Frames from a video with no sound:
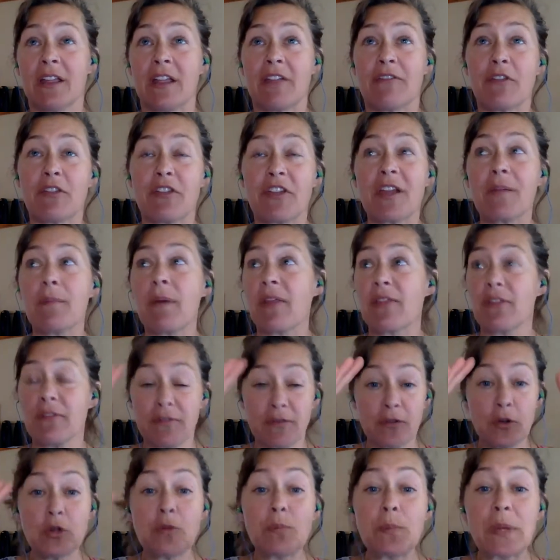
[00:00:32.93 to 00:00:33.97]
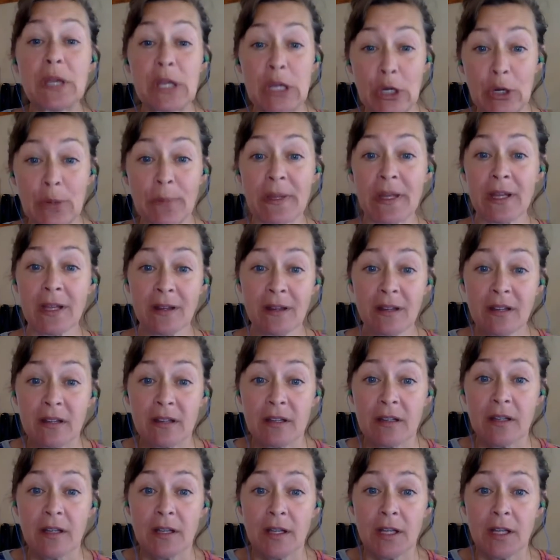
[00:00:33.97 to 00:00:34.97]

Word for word: if you think about the food pyramid,